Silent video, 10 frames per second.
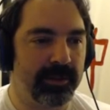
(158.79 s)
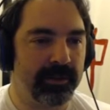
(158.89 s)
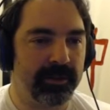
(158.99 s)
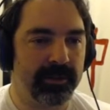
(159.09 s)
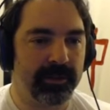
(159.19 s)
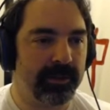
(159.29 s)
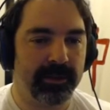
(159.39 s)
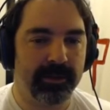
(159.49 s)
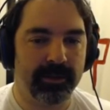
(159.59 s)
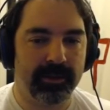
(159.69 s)

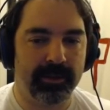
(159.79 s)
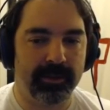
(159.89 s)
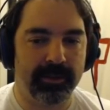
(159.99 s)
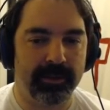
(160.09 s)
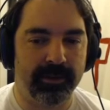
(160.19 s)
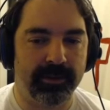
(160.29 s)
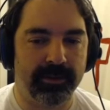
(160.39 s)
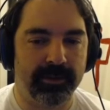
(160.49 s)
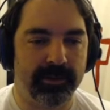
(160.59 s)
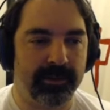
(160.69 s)

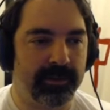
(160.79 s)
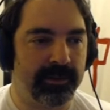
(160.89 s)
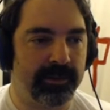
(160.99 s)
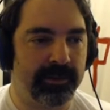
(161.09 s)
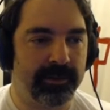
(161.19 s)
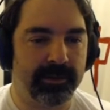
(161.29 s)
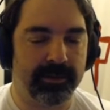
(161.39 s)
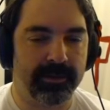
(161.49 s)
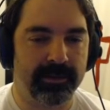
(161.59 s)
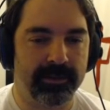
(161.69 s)

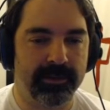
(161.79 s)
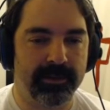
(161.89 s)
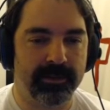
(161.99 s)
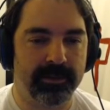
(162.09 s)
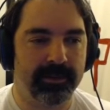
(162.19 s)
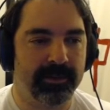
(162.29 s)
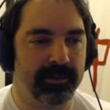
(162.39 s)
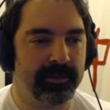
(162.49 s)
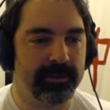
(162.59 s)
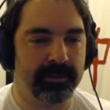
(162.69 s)

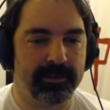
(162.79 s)
Nobody speaks.